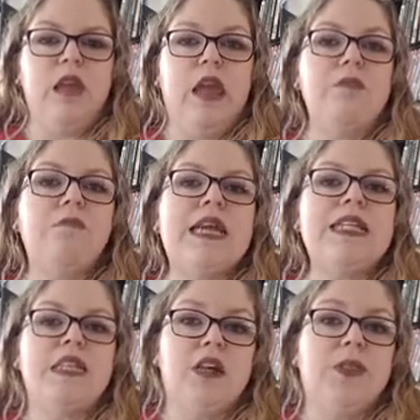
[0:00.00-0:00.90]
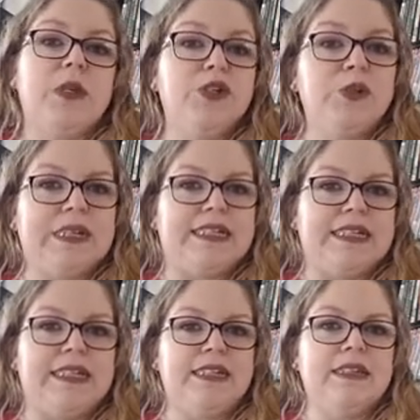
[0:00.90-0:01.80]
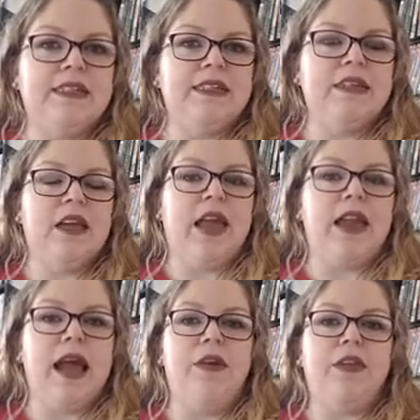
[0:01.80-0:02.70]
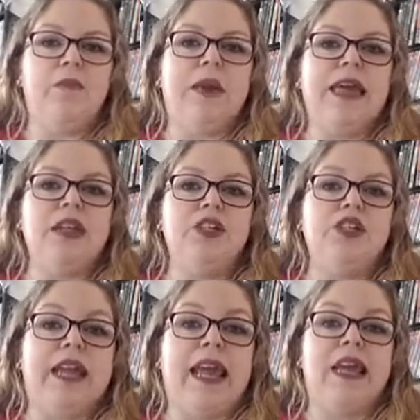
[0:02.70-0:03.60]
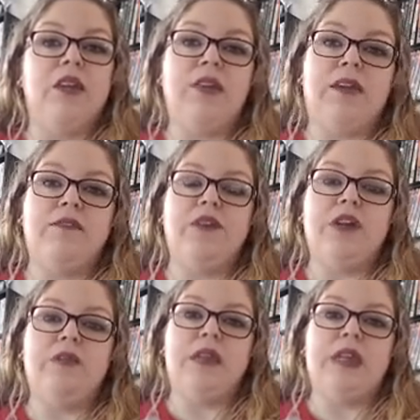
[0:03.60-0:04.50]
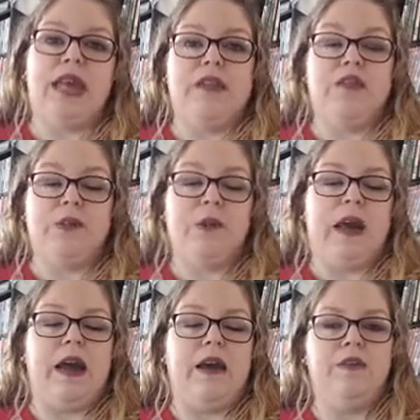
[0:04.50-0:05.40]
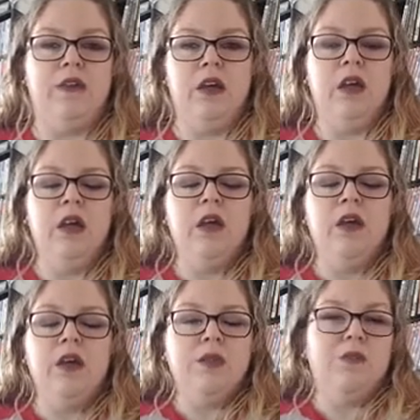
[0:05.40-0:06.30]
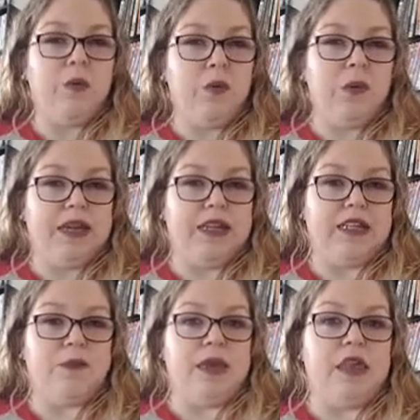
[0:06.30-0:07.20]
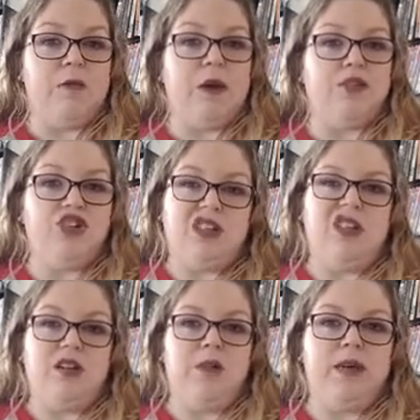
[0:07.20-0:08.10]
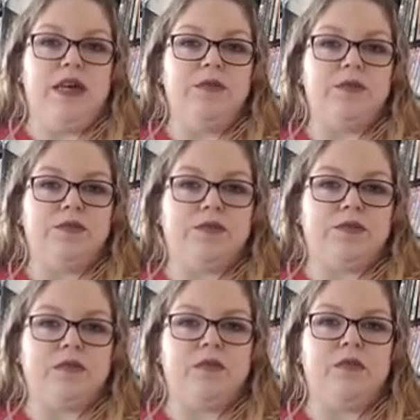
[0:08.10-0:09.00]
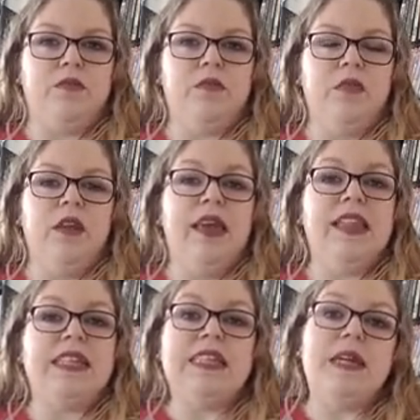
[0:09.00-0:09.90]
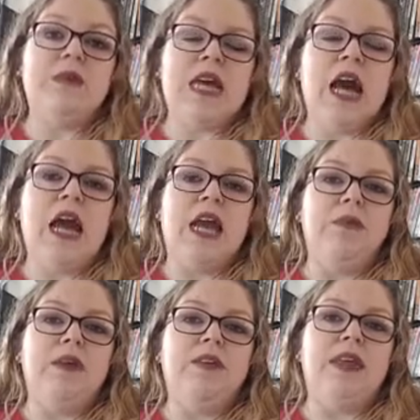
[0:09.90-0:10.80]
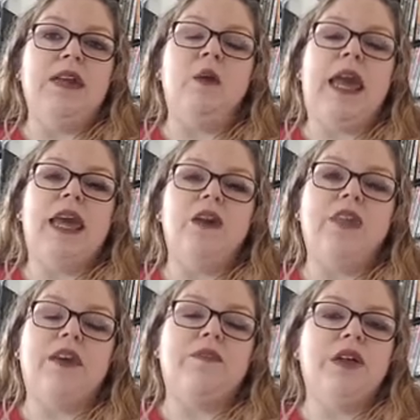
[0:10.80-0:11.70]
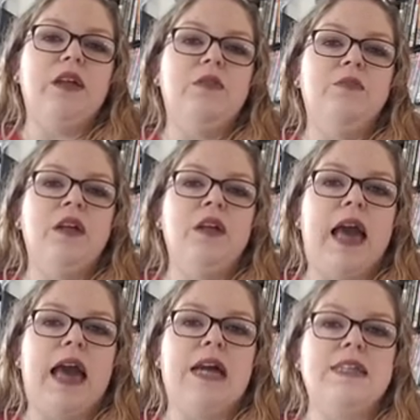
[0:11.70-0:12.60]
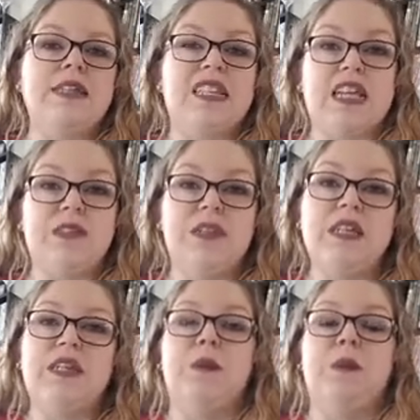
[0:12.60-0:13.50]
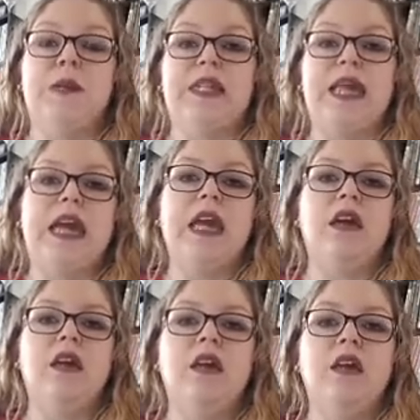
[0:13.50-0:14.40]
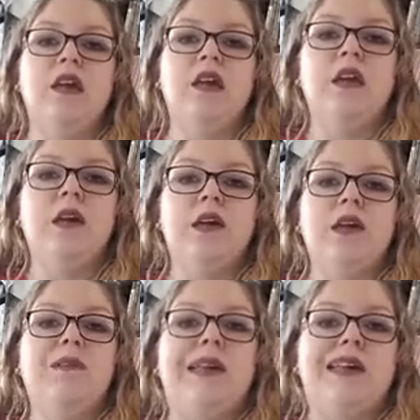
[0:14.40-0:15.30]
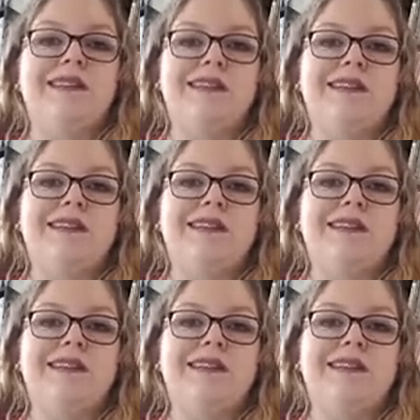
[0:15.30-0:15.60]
and based on their choices and how they manage and handle that freedom that they do have, maybe we can expand that bubble just a little bit. At the same time, if they don't handle that freedom as successfully as we would like, we can